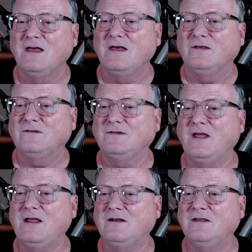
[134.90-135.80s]

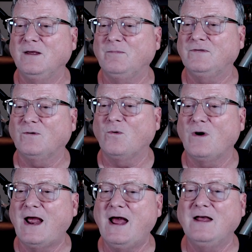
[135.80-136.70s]
steak tips,
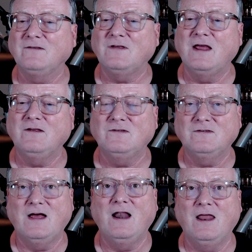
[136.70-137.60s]
or as a
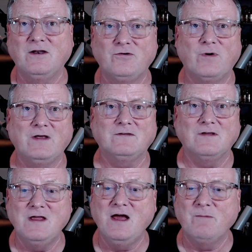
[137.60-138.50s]
salad
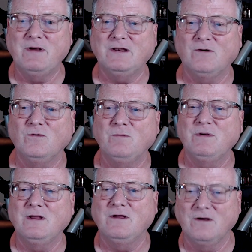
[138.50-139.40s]
dressing. Yeah, I bet that would
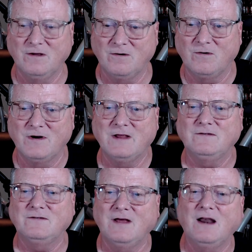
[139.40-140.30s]
be good on a
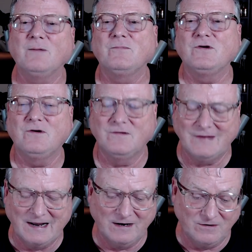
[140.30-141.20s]

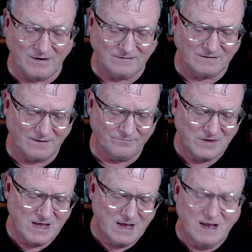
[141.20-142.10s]
salad dressing.
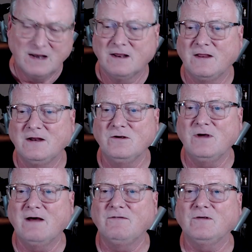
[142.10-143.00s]
Now, they do
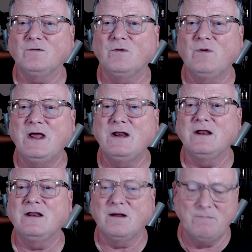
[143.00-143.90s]
have this one
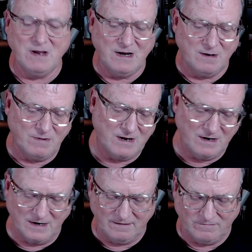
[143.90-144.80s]
rated medium
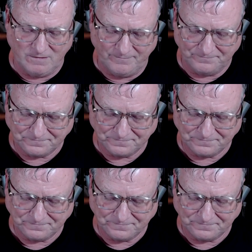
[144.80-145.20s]
heat level,